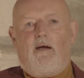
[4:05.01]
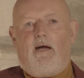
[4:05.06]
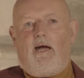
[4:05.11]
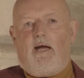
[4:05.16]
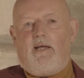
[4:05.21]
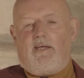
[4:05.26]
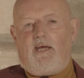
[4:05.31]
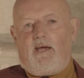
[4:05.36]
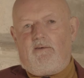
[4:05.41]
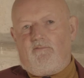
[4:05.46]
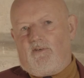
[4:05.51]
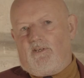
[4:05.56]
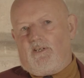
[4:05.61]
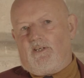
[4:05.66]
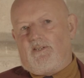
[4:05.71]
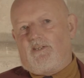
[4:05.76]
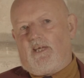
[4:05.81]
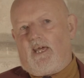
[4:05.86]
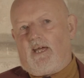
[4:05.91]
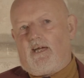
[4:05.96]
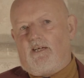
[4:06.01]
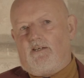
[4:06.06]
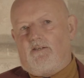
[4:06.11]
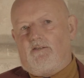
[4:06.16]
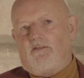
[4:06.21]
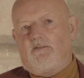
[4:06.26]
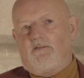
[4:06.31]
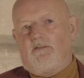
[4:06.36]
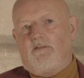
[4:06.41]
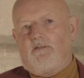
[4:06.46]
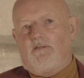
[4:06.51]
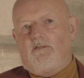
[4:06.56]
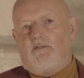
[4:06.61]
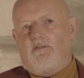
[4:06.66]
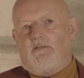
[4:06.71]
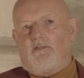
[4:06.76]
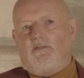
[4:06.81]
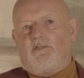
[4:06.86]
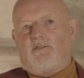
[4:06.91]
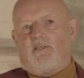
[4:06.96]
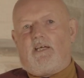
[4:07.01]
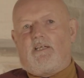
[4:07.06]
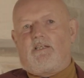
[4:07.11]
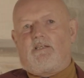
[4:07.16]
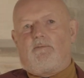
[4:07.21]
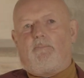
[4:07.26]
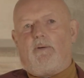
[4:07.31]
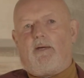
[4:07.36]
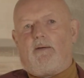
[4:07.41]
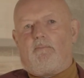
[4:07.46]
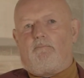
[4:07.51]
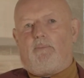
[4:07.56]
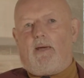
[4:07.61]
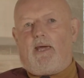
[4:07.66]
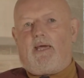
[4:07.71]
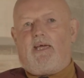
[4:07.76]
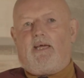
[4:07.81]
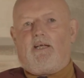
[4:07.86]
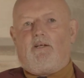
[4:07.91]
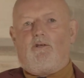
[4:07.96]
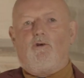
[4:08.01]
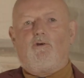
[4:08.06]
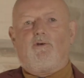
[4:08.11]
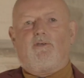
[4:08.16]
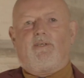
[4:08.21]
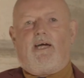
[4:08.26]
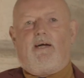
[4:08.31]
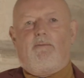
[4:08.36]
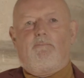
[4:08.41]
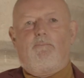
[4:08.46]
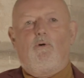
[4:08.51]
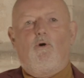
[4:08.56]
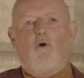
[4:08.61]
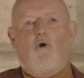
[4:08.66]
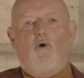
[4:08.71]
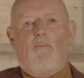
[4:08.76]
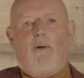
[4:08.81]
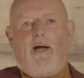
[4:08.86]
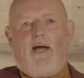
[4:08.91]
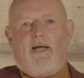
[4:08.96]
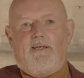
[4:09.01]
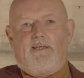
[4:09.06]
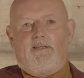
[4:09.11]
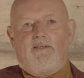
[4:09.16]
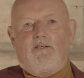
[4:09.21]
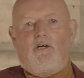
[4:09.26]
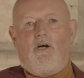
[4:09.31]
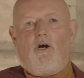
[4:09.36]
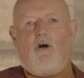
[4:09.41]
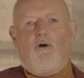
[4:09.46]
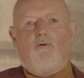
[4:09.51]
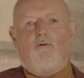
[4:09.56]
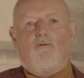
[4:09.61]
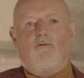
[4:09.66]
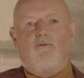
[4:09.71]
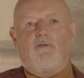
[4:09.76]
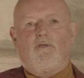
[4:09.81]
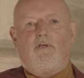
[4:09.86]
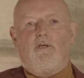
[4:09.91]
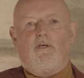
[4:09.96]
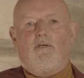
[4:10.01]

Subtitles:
and Henry II said to Becket, "Look at that poor man in the cold,